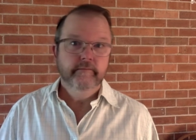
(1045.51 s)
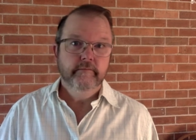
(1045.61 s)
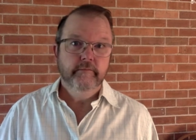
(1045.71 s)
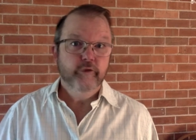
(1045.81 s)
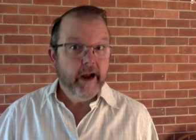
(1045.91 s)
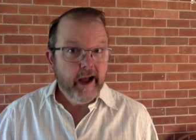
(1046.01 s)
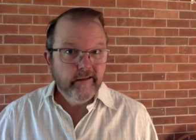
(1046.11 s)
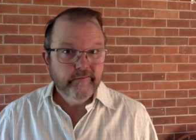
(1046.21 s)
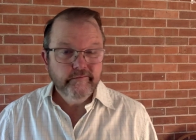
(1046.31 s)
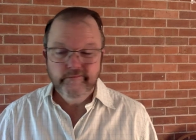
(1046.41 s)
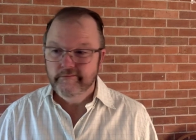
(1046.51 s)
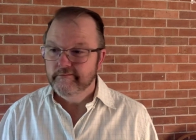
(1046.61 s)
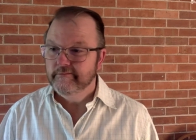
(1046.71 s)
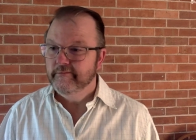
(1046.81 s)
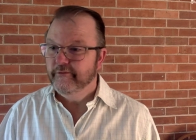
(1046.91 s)
drought,
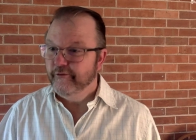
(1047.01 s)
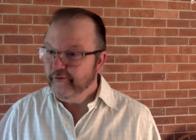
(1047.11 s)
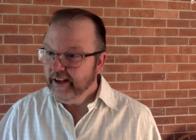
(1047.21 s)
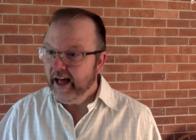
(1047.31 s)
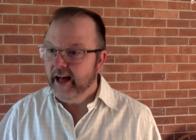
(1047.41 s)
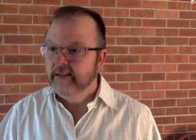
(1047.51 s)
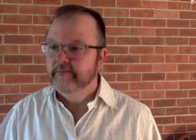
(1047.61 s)
flood,